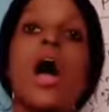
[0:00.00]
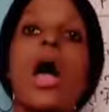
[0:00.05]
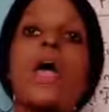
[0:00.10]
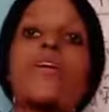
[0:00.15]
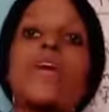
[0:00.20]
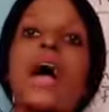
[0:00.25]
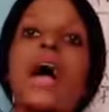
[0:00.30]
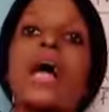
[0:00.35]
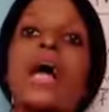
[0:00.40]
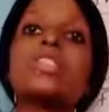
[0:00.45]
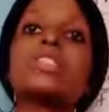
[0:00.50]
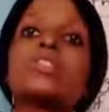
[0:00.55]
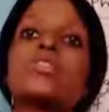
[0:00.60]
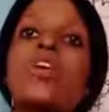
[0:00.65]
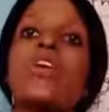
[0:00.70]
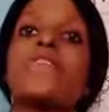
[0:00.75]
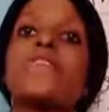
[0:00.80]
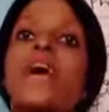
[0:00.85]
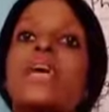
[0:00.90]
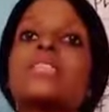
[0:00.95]
and you are asked
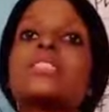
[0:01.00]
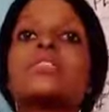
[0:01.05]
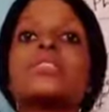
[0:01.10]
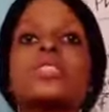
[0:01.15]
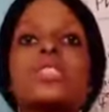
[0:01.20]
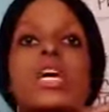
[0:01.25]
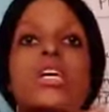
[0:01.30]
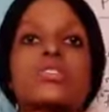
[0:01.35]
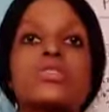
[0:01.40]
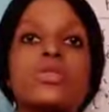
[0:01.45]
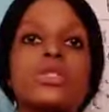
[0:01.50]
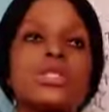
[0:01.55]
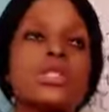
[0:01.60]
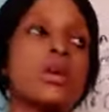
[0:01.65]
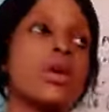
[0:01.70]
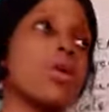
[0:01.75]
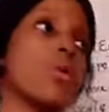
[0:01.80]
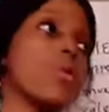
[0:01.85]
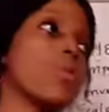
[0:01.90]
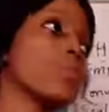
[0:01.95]
to convert it to Celsius
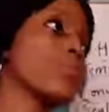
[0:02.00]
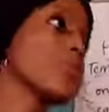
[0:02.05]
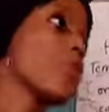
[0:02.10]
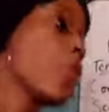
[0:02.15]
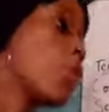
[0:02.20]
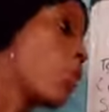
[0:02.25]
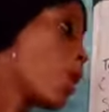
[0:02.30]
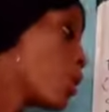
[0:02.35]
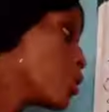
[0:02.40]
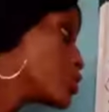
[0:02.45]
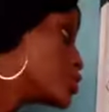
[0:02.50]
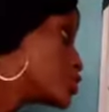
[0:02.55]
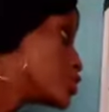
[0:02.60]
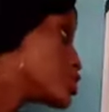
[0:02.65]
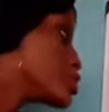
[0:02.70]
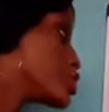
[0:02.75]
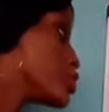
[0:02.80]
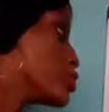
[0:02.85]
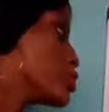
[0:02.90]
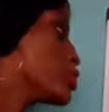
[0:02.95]
scale. What will
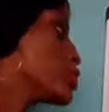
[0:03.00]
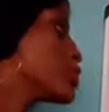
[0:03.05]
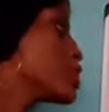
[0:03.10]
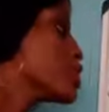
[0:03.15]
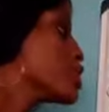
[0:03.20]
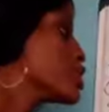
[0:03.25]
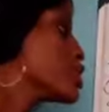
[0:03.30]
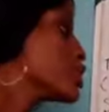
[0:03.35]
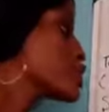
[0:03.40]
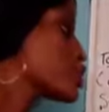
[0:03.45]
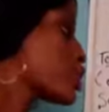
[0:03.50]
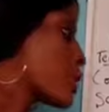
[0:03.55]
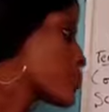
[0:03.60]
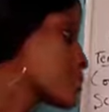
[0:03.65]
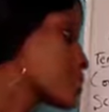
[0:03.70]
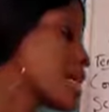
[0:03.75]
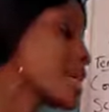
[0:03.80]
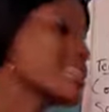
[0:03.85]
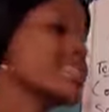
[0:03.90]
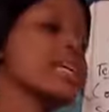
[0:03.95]
you do? You
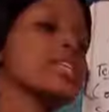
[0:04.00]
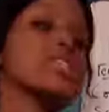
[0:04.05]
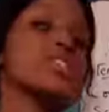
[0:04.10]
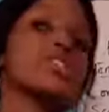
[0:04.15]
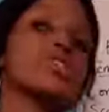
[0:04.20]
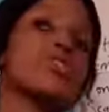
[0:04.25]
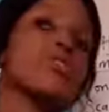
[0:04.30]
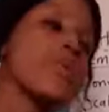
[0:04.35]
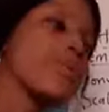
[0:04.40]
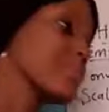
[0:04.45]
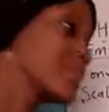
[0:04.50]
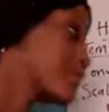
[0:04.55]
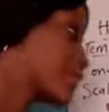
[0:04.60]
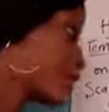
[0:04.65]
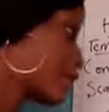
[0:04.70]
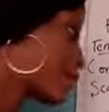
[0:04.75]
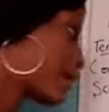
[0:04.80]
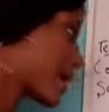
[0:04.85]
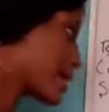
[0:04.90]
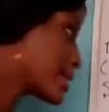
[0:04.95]
subtract 32 from the
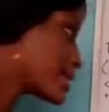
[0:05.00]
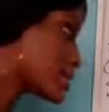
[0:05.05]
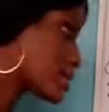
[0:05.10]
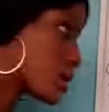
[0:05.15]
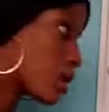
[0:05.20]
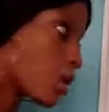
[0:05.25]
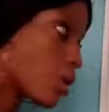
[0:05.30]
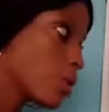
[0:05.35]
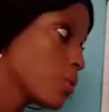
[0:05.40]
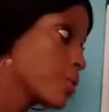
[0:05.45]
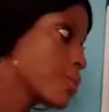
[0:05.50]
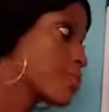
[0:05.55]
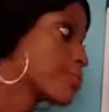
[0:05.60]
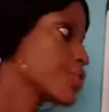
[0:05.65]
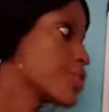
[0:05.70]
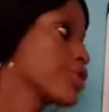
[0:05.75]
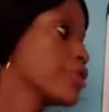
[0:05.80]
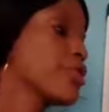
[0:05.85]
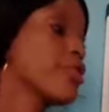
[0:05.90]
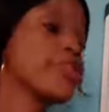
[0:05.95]
Fahrenheit scale,
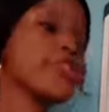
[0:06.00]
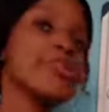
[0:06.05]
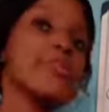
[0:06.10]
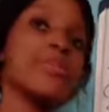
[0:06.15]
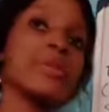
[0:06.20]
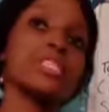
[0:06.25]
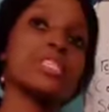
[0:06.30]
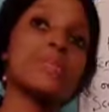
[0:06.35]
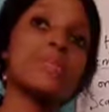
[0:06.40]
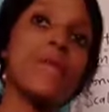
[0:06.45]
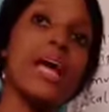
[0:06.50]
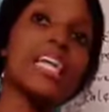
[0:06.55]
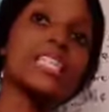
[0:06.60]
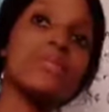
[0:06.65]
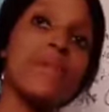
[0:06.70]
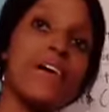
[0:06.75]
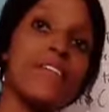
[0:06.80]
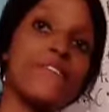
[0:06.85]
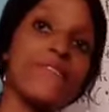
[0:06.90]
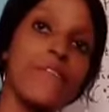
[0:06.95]
you multiply
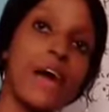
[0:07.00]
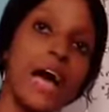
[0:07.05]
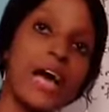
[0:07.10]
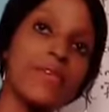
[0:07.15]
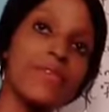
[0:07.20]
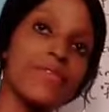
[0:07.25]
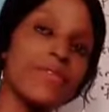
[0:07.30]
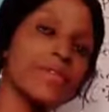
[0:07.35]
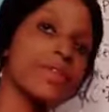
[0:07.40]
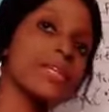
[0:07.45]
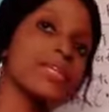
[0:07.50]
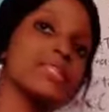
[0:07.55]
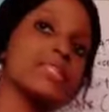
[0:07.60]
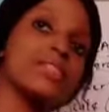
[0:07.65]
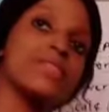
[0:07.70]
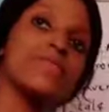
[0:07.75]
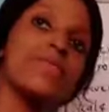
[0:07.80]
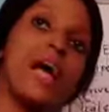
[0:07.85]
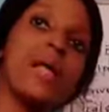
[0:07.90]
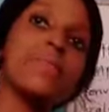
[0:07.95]
it by 5,
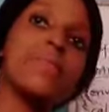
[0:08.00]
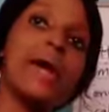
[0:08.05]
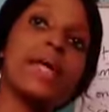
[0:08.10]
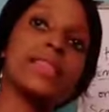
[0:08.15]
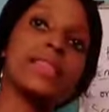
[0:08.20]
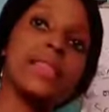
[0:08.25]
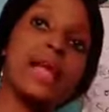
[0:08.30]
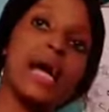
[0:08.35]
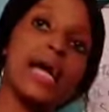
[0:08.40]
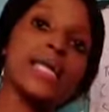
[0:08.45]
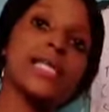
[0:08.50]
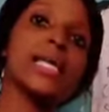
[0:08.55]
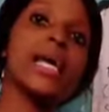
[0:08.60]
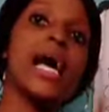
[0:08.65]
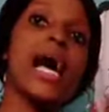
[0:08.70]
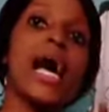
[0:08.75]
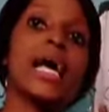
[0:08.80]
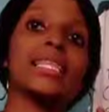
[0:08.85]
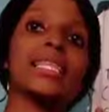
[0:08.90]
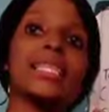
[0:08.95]
divide by 9,
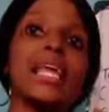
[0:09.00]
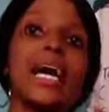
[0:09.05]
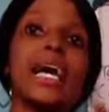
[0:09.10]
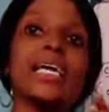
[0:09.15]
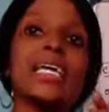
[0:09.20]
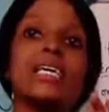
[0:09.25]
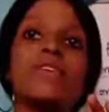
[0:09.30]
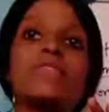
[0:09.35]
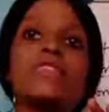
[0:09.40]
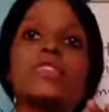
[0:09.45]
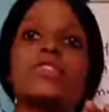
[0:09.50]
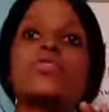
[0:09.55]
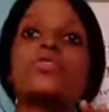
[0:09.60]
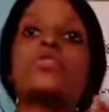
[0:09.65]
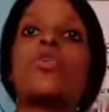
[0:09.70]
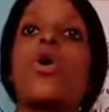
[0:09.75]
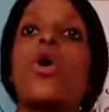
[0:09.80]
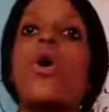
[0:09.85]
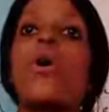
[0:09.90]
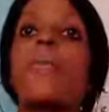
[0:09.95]
and that gives you
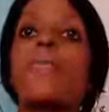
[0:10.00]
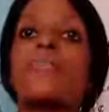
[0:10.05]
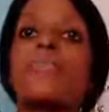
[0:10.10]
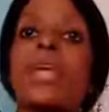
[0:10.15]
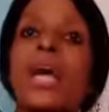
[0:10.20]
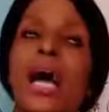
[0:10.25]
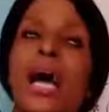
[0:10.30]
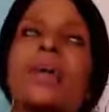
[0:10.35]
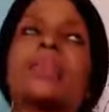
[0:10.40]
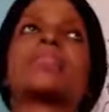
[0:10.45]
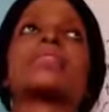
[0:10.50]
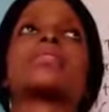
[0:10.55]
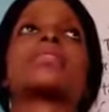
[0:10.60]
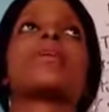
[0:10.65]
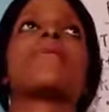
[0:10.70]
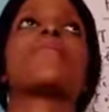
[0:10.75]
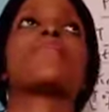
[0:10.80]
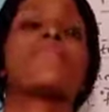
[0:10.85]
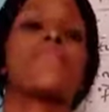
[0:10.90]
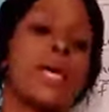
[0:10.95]
your
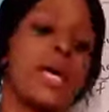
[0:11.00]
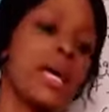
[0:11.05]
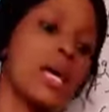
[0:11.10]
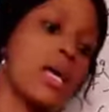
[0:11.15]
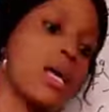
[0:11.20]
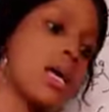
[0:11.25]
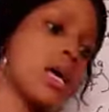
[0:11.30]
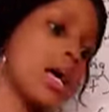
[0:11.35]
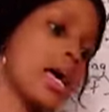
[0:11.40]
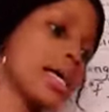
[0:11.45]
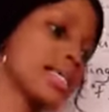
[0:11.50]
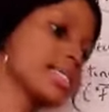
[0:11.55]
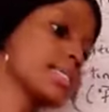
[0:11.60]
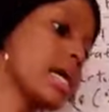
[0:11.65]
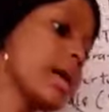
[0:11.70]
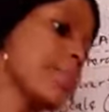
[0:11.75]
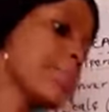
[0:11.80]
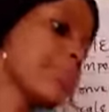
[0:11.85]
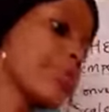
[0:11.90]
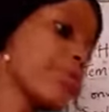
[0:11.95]
answer.
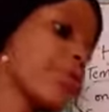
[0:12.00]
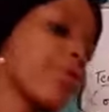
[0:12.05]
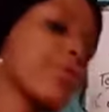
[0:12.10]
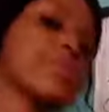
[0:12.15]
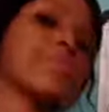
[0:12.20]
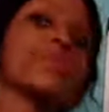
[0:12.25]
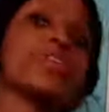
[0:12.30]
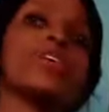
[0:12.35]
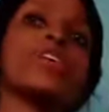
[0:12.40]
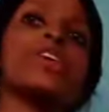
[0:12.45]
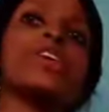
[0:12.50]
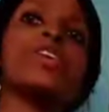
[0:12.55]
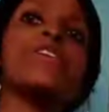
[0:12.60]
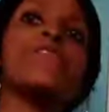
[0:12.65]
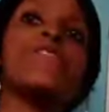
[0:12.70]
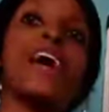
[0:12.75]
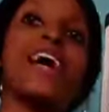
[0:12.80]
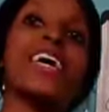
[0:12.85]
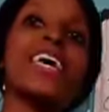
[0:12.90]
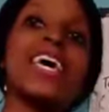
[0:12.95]
Example,
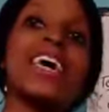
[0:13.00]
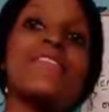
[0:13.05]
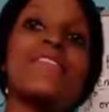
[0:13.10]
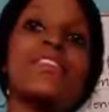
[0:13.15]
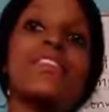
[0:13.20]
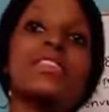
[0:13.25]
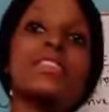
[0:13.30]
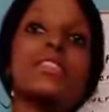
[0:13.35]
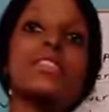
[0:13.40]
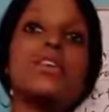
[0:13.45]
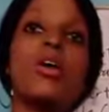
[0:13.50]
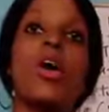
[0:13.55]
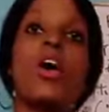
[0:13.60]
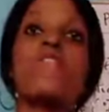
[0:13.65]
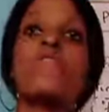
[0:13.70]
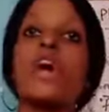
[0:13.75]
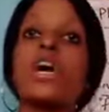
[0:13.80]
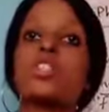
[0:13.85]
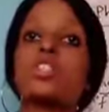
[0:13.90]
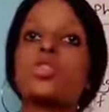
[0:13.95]
if you are given or
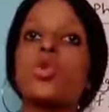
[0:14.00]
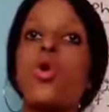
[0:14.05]
if you are